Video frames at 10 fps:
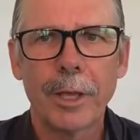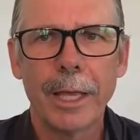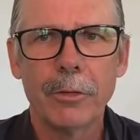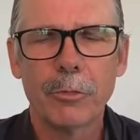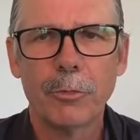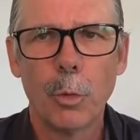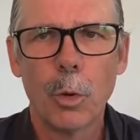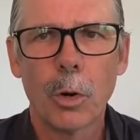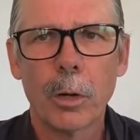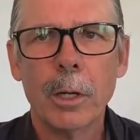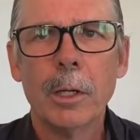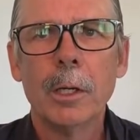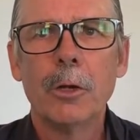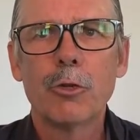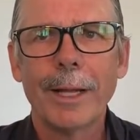case for
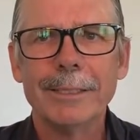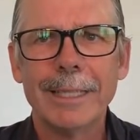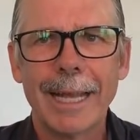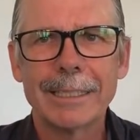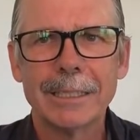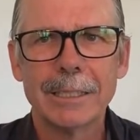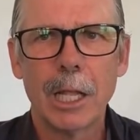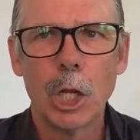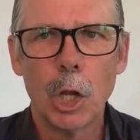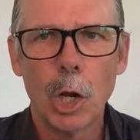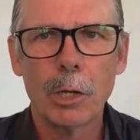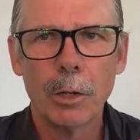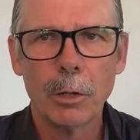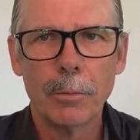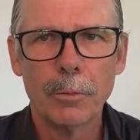transactions,
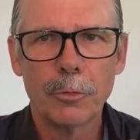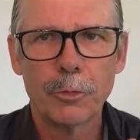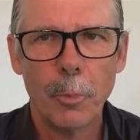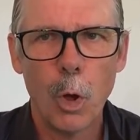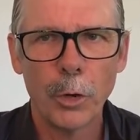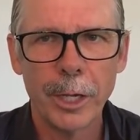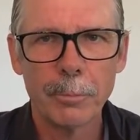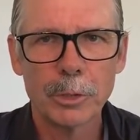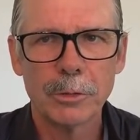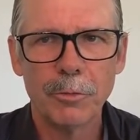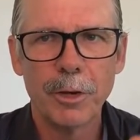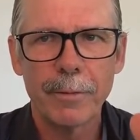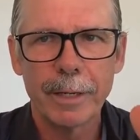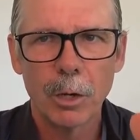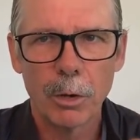small numbers of
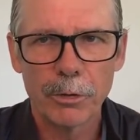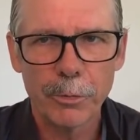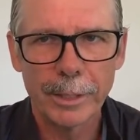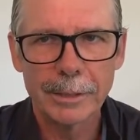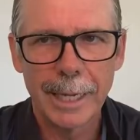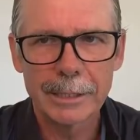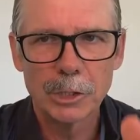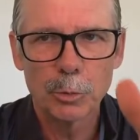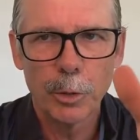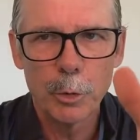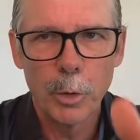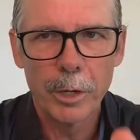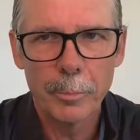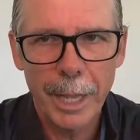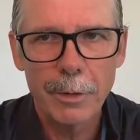very large transactions where you
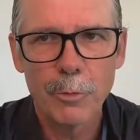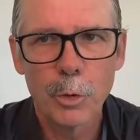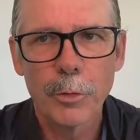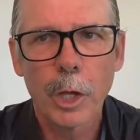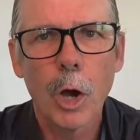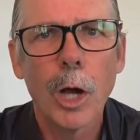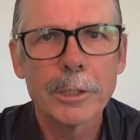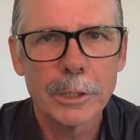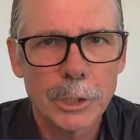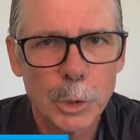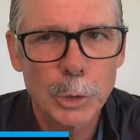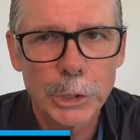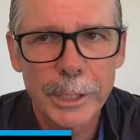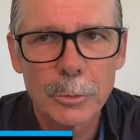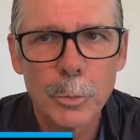want to pay for the cost
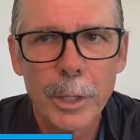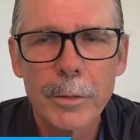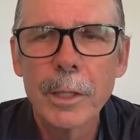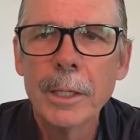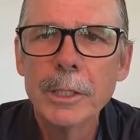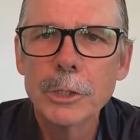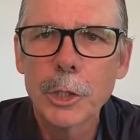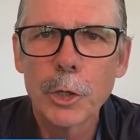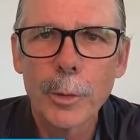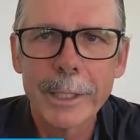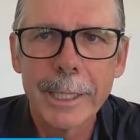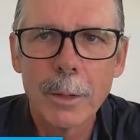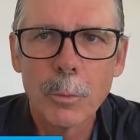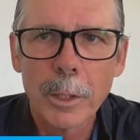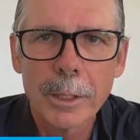associated with securing the
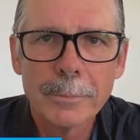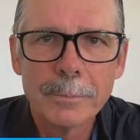network.